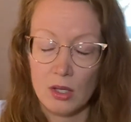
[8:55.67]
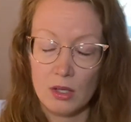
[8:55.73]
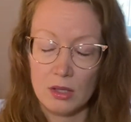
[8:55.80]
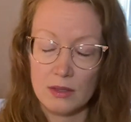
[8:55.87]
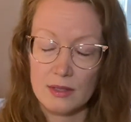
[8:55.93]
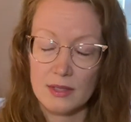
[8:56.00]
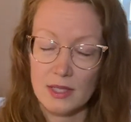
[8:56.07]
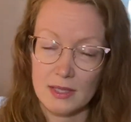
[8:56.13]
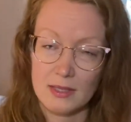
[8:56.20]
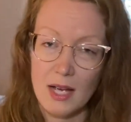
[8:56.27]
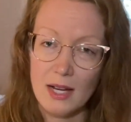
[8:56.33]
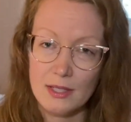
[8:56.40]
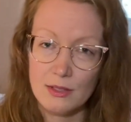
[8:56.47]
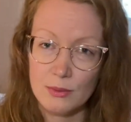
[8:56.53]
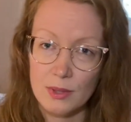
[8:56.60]
disconnect
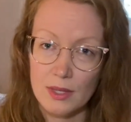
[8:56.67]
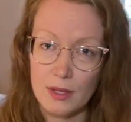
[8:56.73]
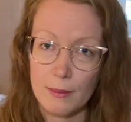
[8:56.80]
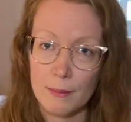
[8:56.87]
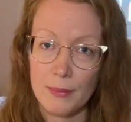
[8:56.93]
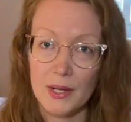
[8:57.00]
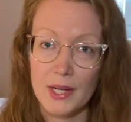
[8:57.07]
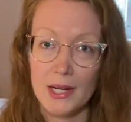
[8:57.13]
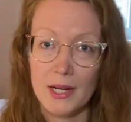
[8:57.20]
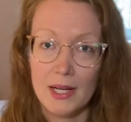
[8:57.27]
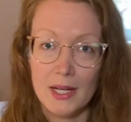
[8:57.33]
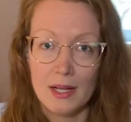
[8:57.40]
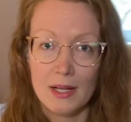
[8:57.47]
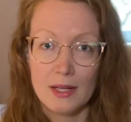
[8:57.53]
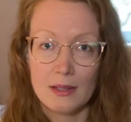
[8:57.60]
ties with them. But
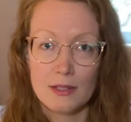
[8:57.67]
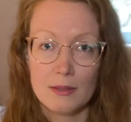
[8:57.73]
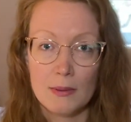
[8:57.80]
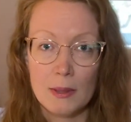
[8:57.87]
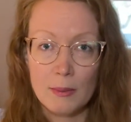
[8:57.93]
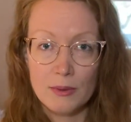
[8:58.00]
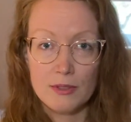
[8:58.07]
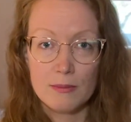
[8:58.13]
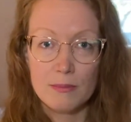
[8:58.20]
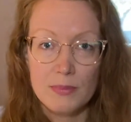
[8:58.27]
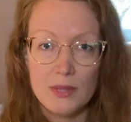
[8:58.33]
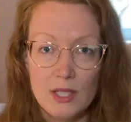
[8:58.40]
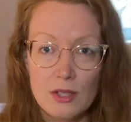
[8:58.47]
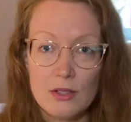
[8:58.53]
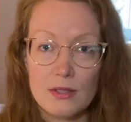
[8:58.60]
to be able to be
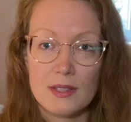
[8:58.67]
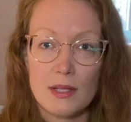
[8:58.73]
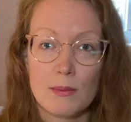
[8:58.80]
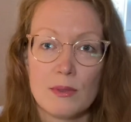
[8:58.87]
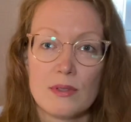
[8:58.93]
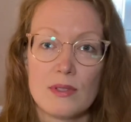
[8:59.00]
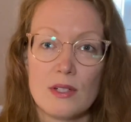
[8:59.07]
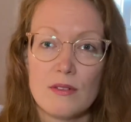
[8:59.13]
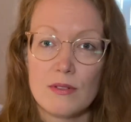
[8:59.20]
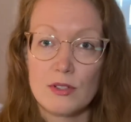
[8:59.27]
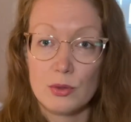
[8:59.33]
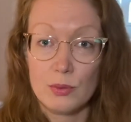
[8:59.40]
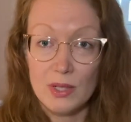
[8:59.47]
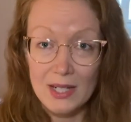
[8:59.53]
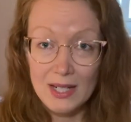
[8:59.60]
your stable self and
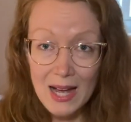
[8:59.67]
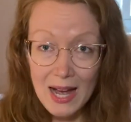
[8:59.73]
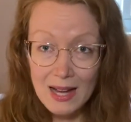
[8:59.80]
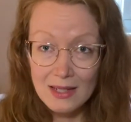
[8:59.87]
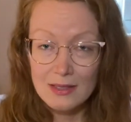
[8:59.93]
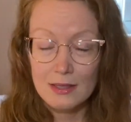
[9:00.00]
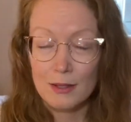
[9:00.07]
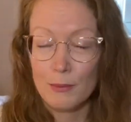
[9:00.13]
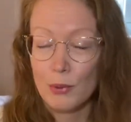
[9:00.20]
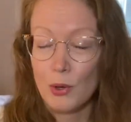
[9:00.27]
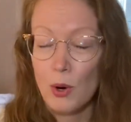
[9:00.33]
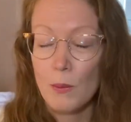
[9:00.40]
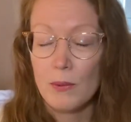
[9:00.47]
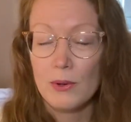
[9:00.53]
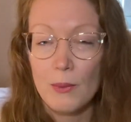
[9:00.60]
to react in an
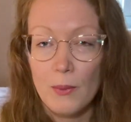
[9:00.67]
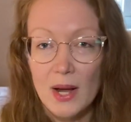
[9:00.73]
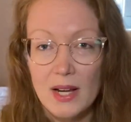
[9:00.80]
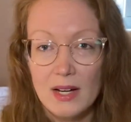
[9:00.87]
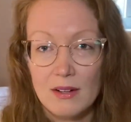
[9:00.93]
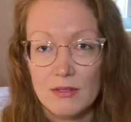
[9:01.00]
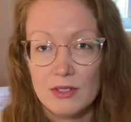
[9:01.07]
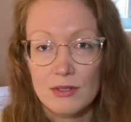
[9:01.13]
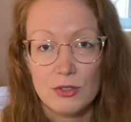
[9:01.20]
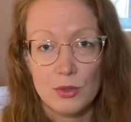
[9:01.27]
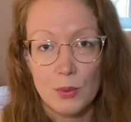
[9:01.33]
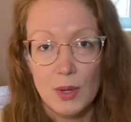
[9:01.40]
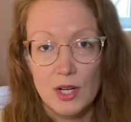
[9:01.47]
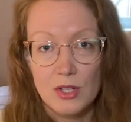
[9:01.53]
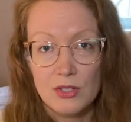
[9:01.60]
appropriate way in every
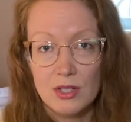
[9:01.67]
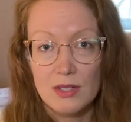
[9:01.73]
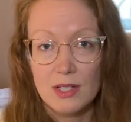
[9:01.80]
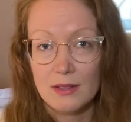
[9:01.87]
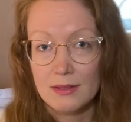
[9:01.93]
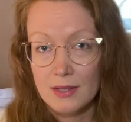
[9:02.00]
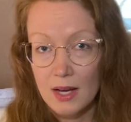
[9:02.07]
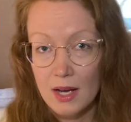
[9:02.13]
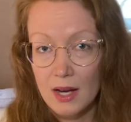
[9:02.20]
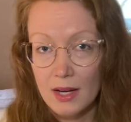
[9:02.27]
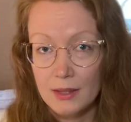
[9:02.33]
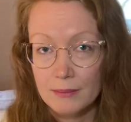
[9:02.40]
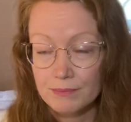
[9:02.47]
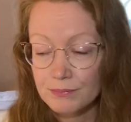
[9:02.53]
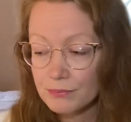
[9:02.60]
situation takes
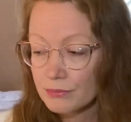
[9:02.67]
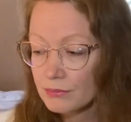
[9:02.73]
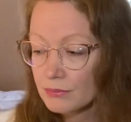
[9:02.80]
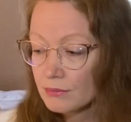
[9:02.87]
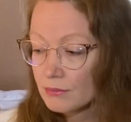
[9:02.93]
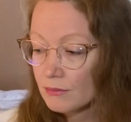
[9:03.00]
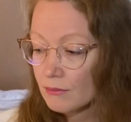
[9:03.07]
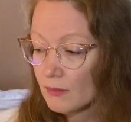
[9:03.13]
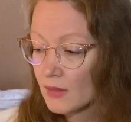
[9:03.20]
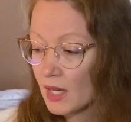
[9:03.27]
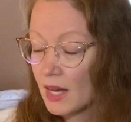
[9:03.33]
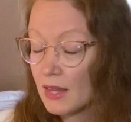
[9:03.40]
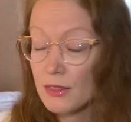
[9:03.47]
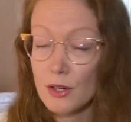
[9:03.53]
time. And the